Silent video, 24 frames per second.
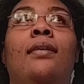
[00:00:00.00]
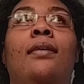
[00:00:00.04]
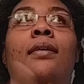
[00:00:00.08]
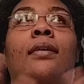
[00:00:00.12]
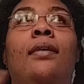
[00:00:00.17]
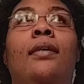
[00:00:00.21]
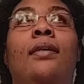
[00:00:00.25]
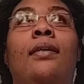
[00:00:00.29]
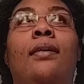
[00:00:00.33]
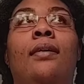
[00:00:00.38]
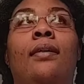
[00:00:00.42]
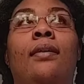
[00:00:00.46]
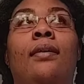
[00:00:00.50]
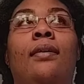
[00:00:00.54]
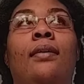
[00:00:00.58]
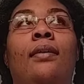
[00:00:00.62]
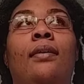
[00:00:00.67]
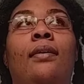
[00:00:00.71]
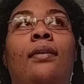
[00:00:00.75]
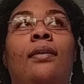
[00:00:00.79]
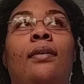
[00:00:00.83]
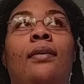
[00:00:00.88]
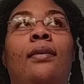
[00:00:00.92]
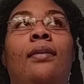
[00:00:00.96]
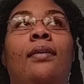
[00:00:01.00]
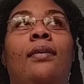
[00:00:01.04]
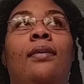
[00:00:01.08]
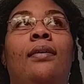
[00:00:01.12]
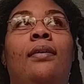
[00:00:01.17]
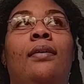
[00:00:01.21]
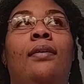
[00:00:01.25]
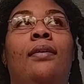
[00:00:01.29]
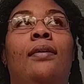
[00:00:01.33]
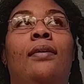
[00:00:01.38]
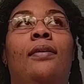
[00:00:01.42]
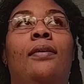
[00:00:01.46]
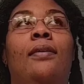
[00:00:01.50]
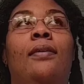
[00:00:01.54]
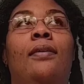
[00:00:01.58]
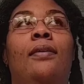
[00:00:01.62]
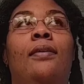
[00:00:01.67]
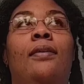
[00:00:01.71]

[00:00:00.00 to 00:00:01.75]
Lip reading: Nothing is said.